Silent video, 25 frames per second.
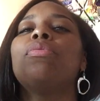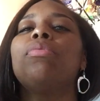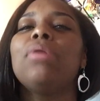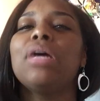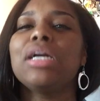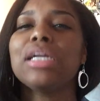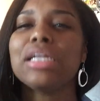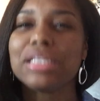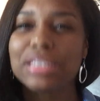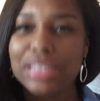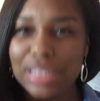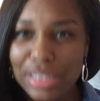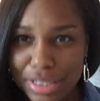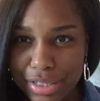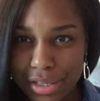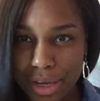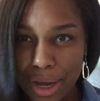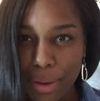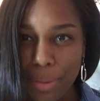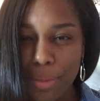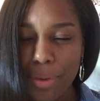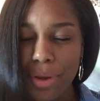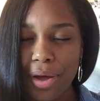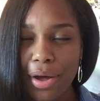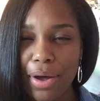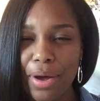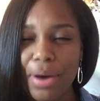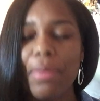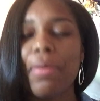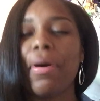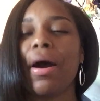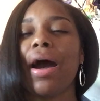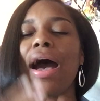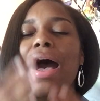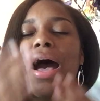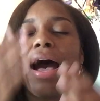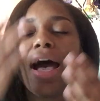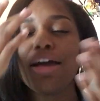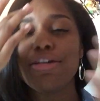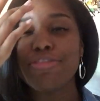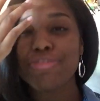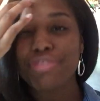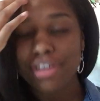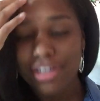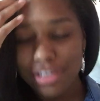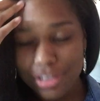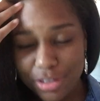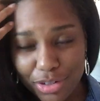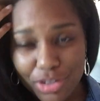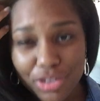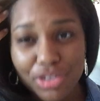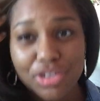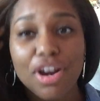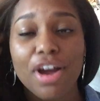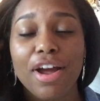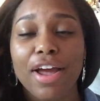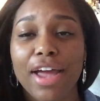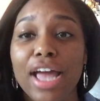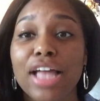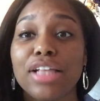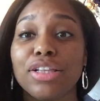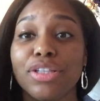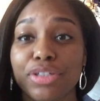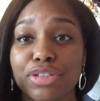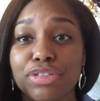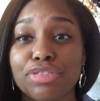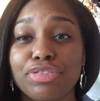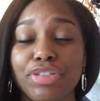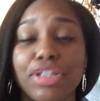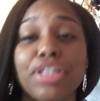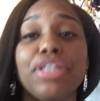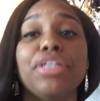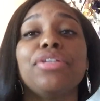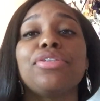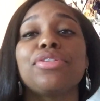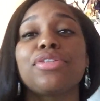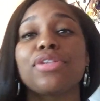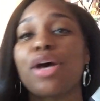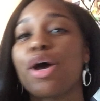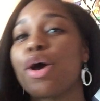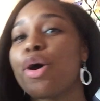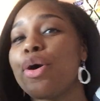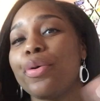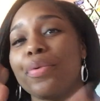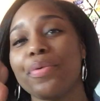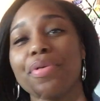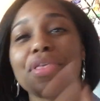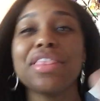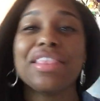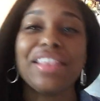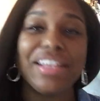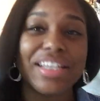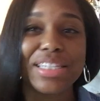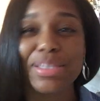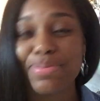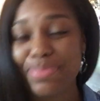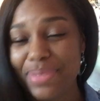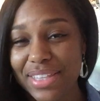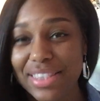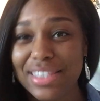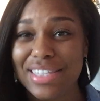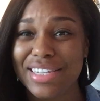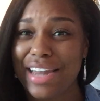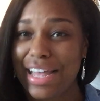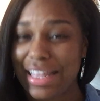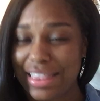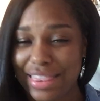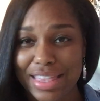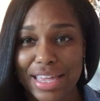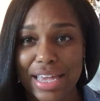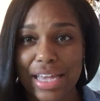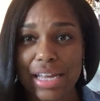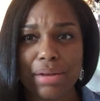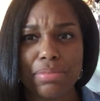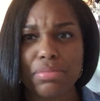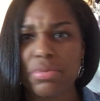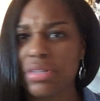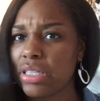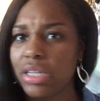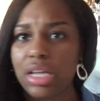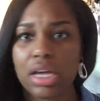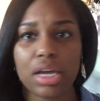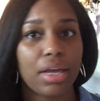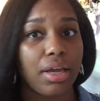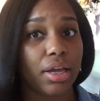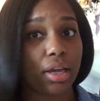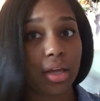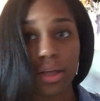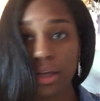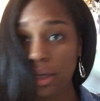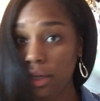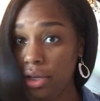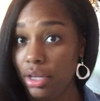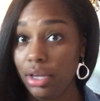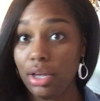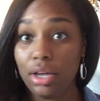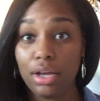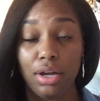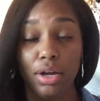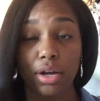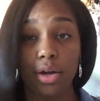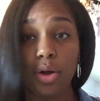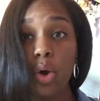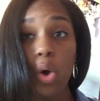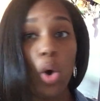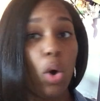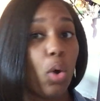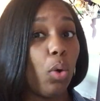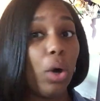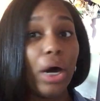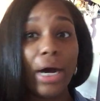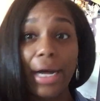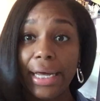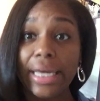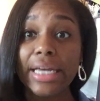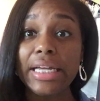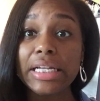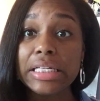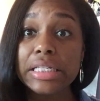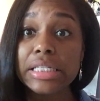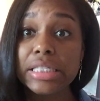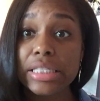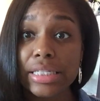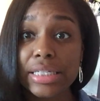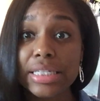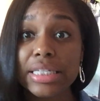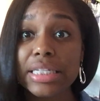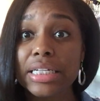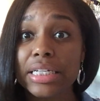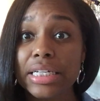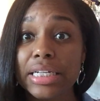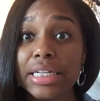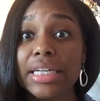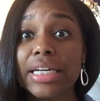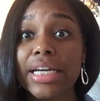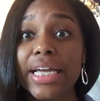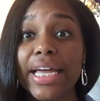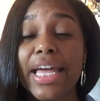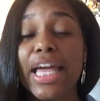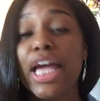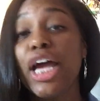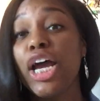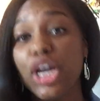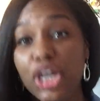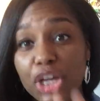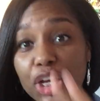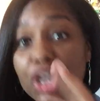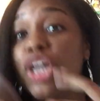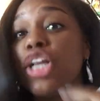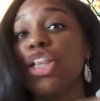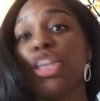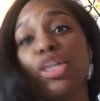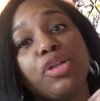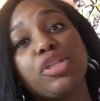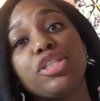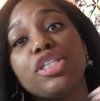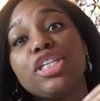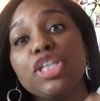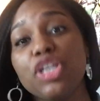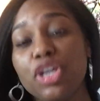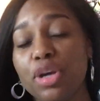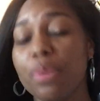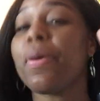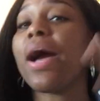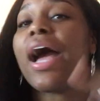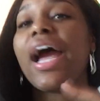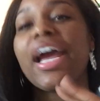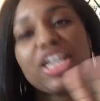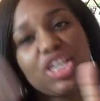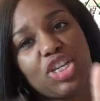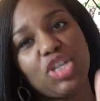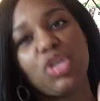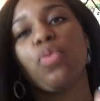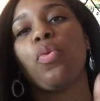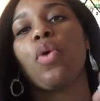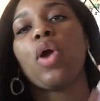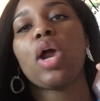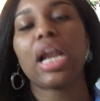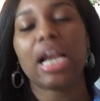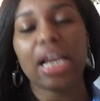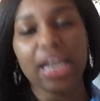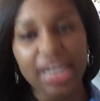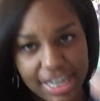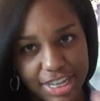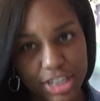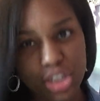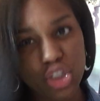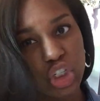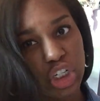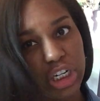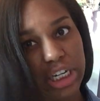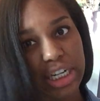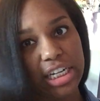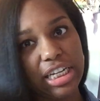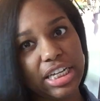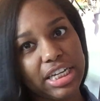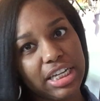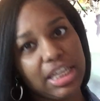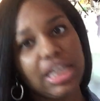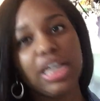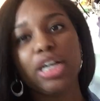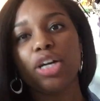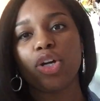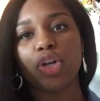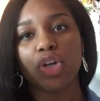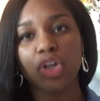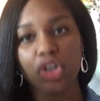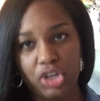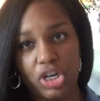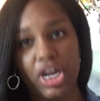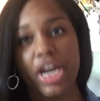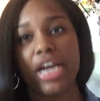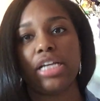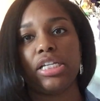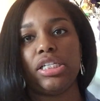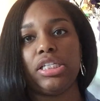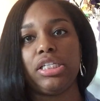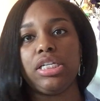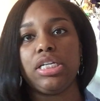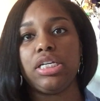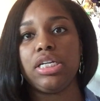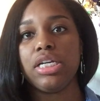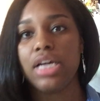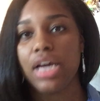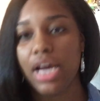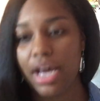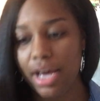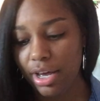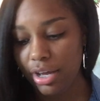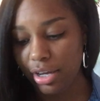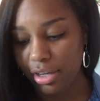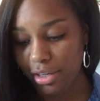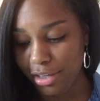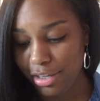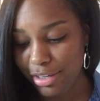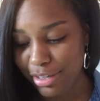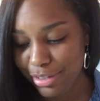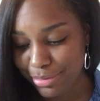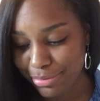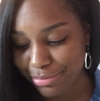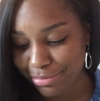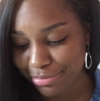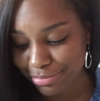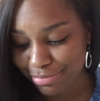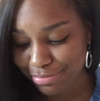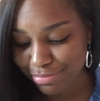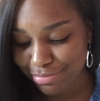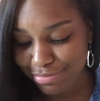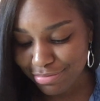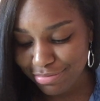What is a Yonko? I follow Straw Hat Luffy, so this means nothing. And I'm just like, what? You're losing your mind. You are literally crazy. But